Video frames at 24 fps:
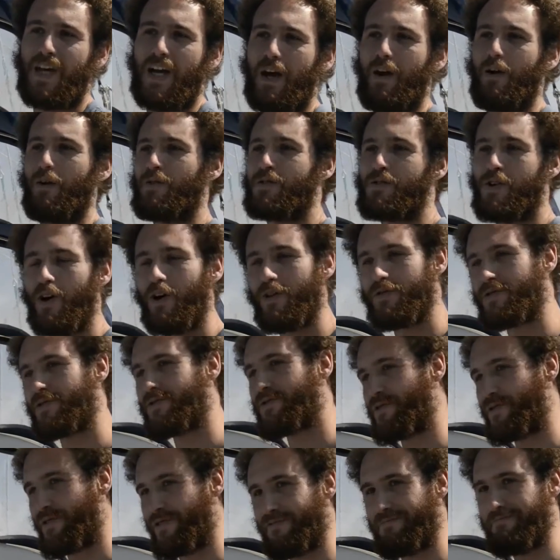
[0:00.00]
I was also
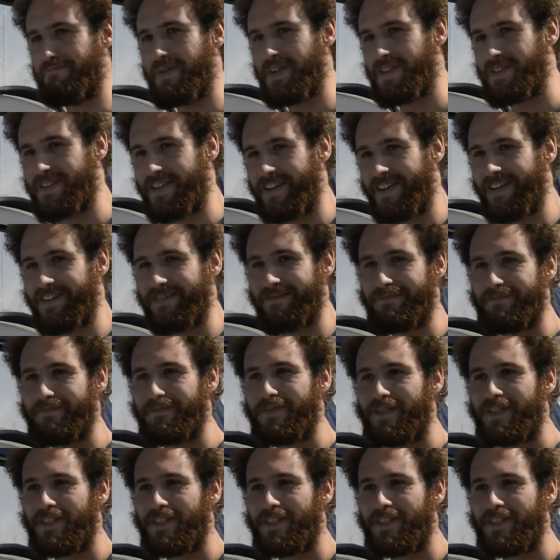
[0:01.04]
sort of missing